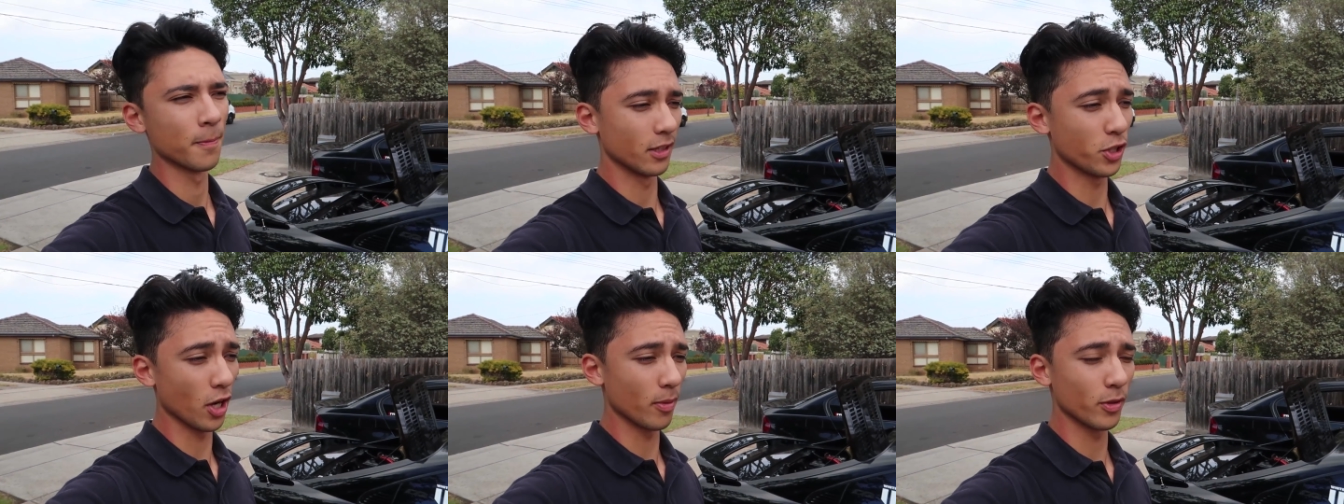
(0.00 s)

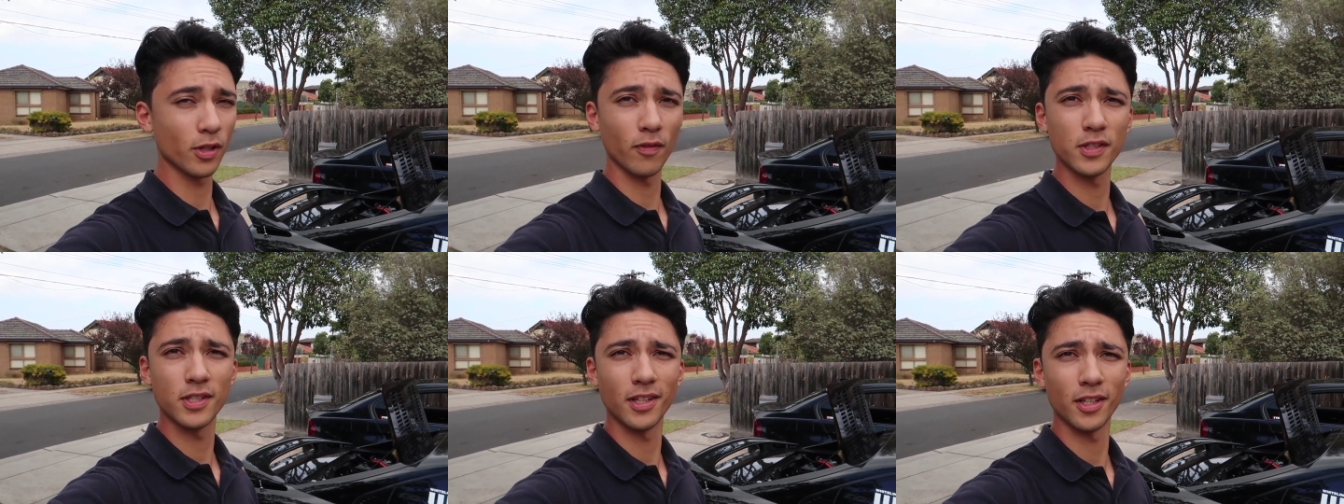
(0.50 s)
The turbo is
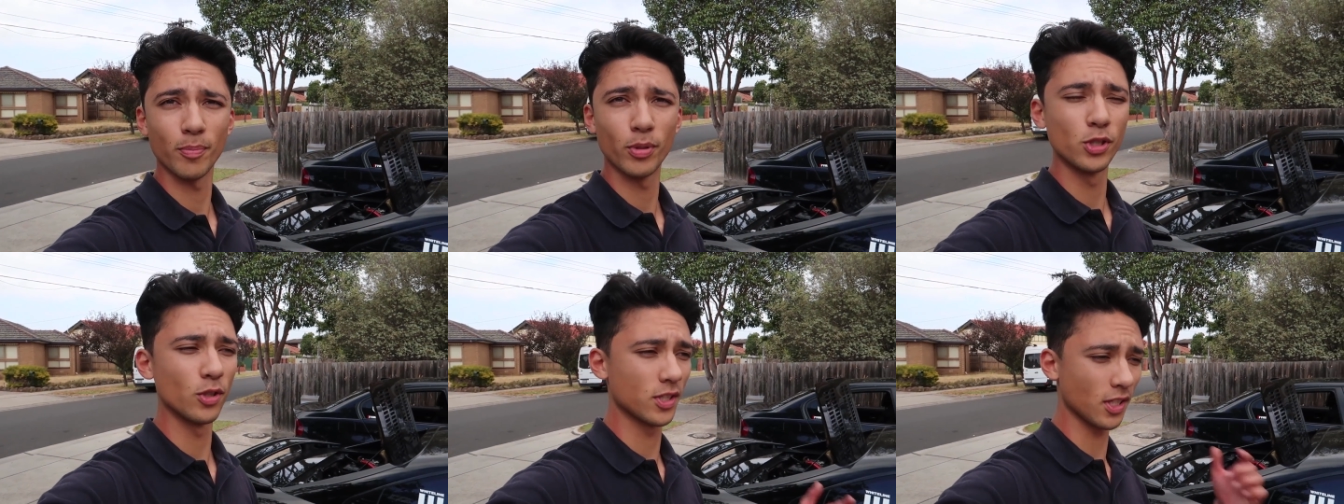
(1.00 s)
obviously gonna
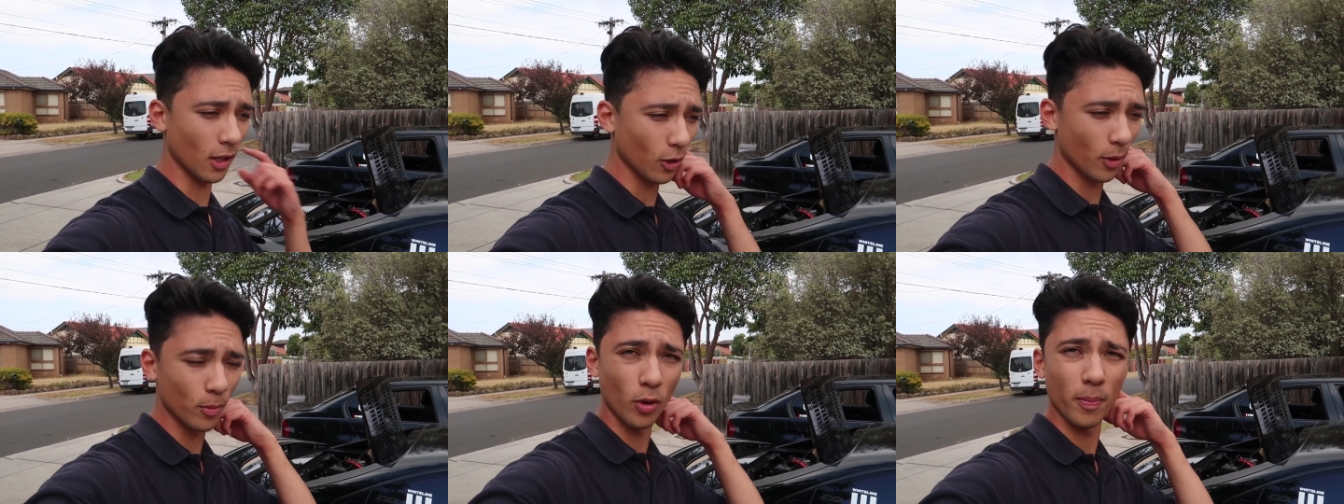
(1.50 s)
produce a
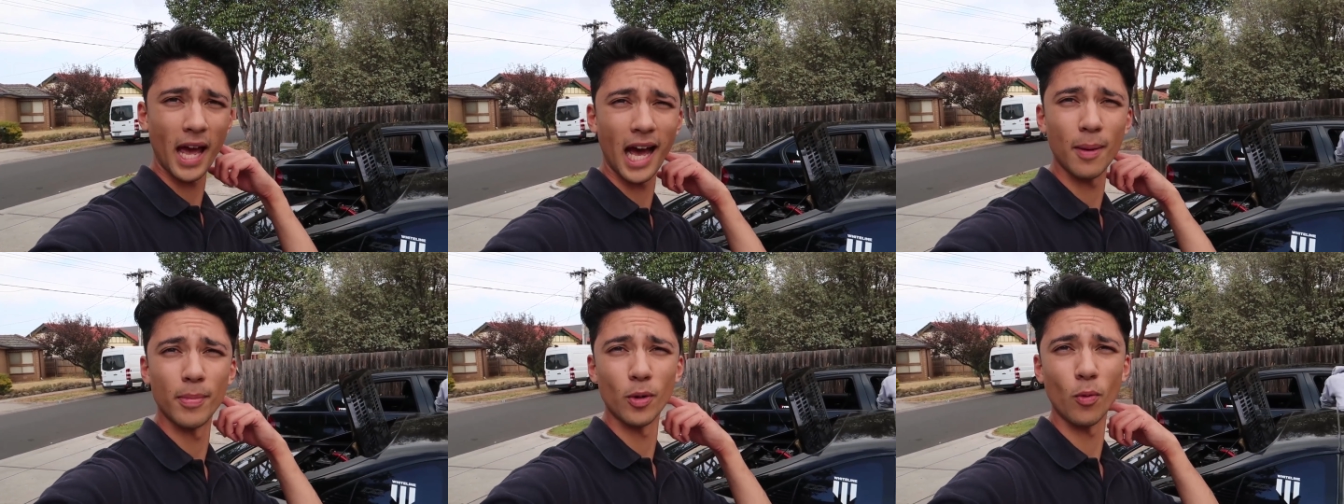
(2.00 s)
lot more
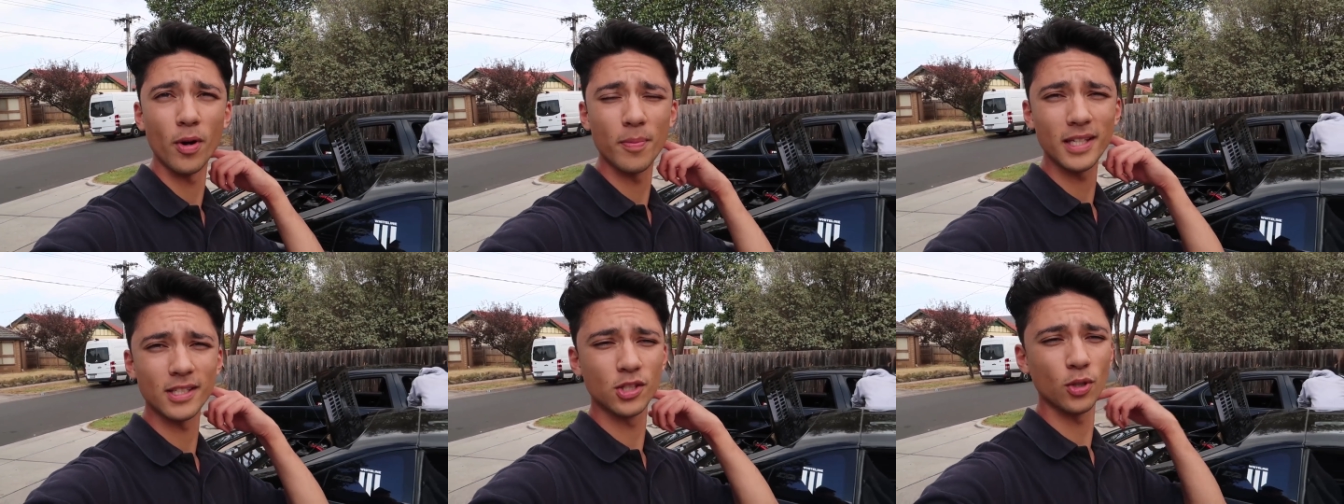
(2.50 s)
power, but it
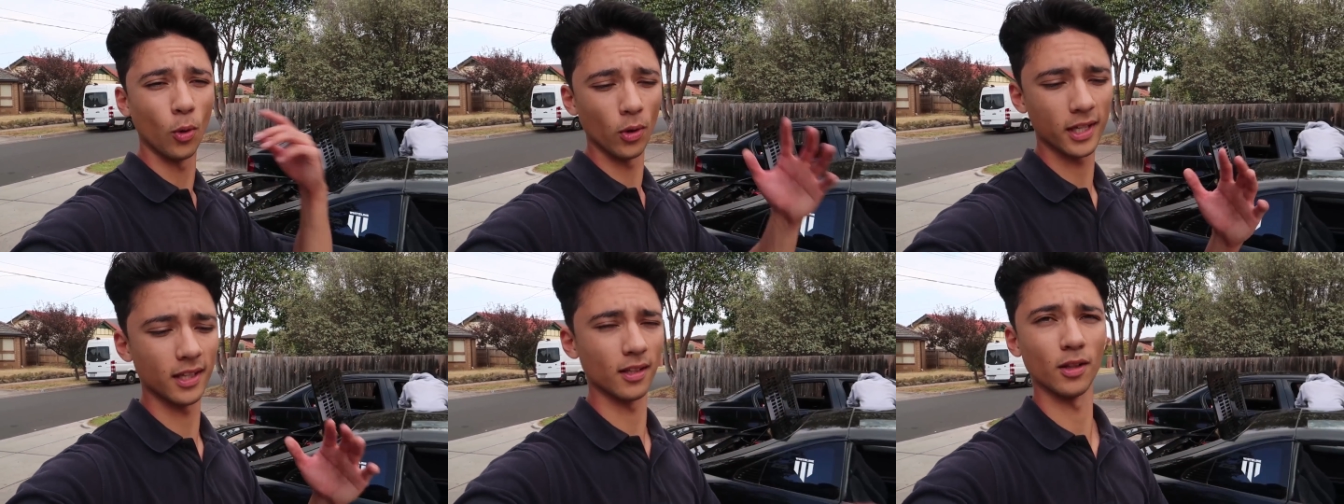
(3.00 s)
won't be as
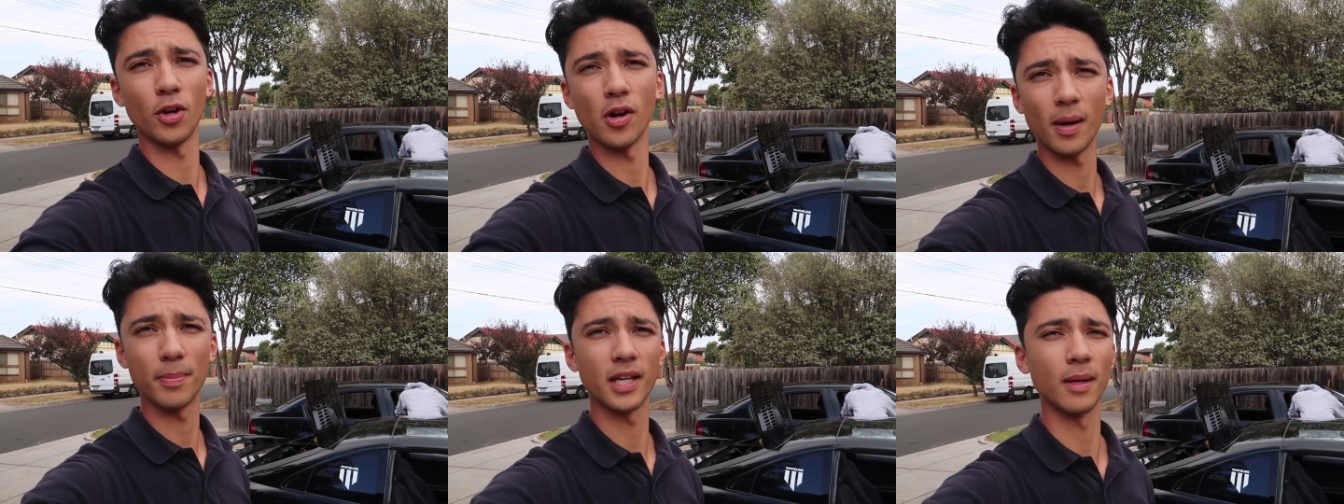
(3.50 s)
torquey in the low
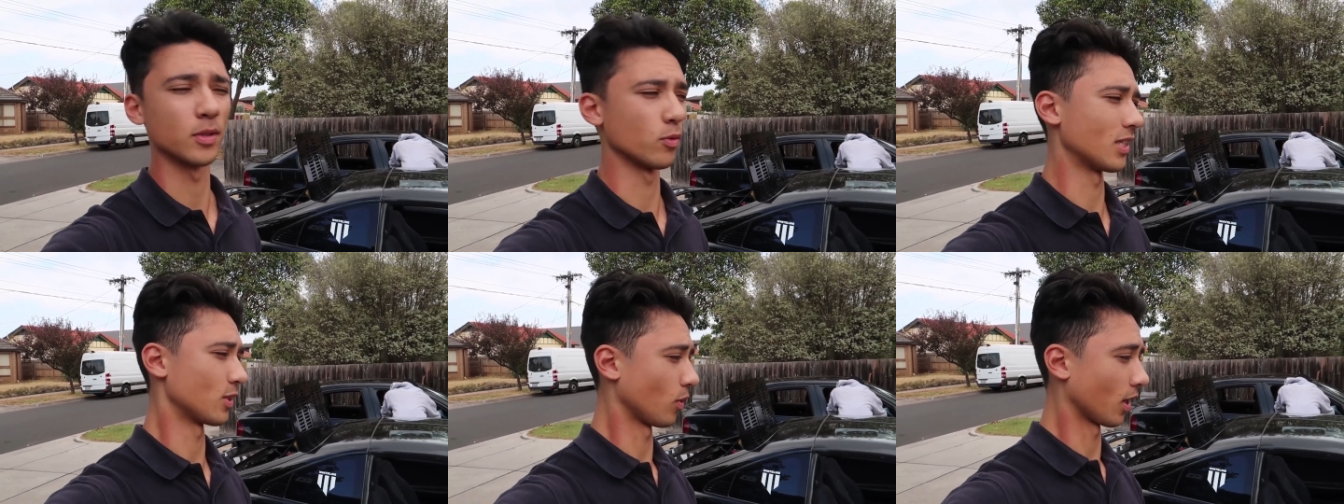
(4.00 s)
RPMs,
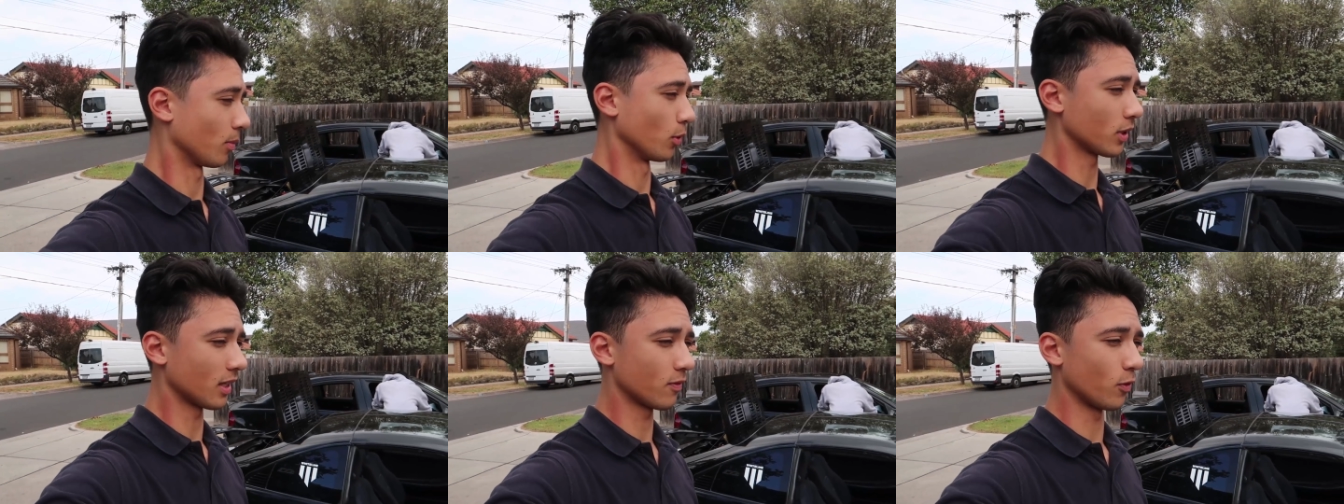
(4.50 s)
which is what I'm
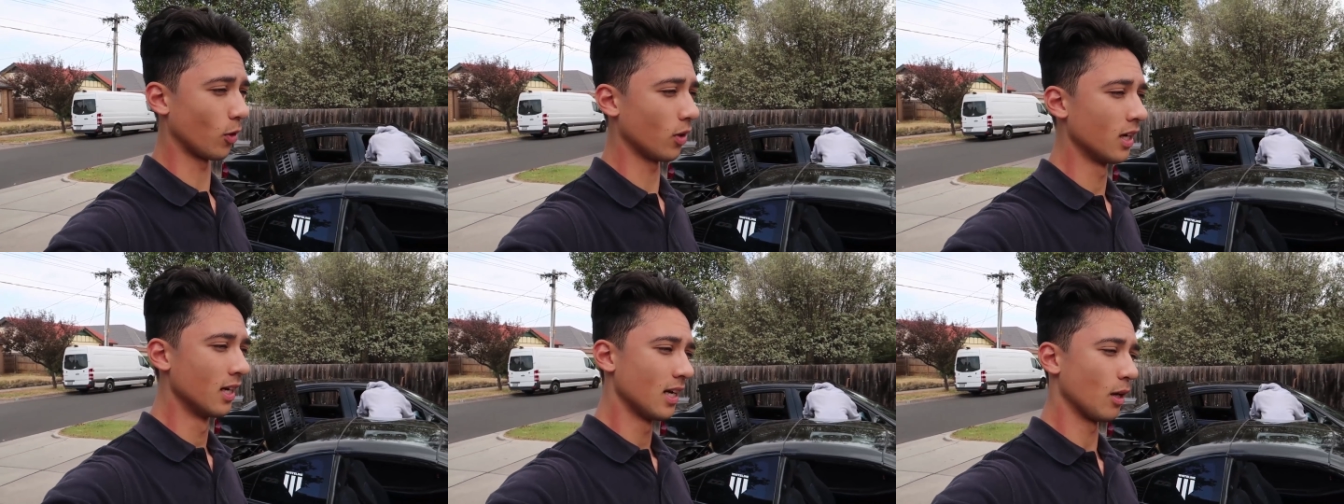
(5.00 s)
looking for.